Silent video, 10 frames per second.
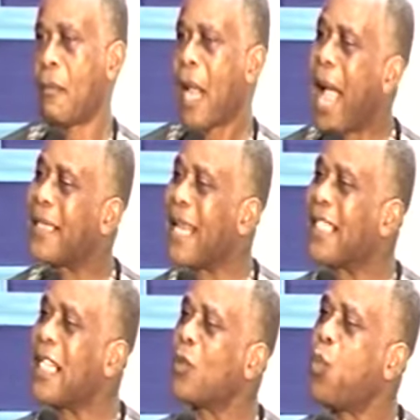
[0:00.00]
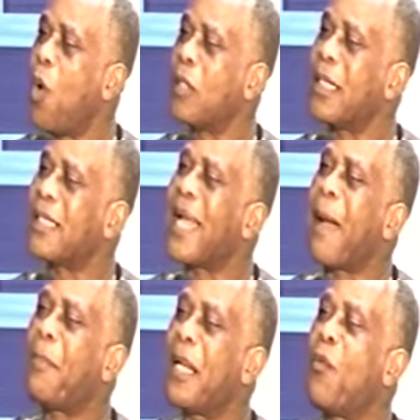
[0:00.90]
And that is what is
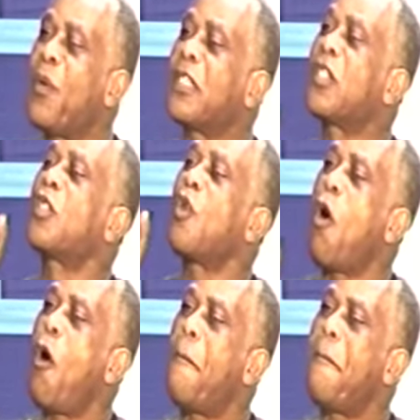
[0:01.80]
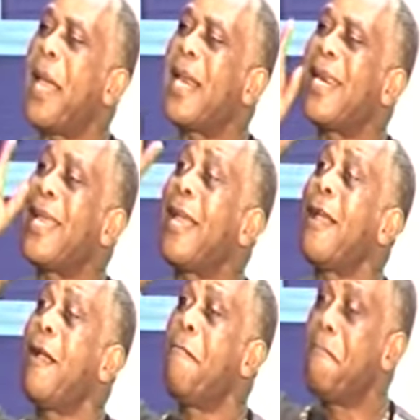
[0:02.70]
happening with so many
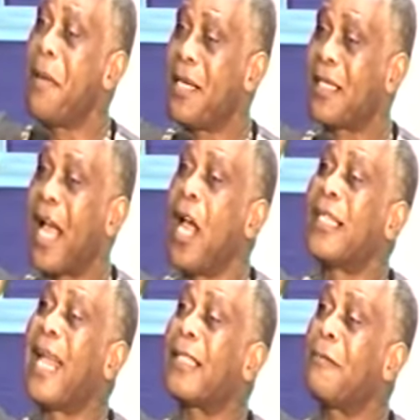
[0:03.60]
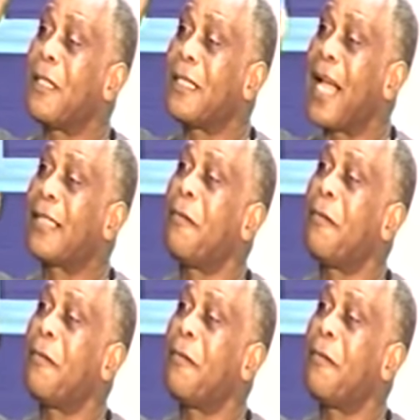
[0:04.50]
ministers that, that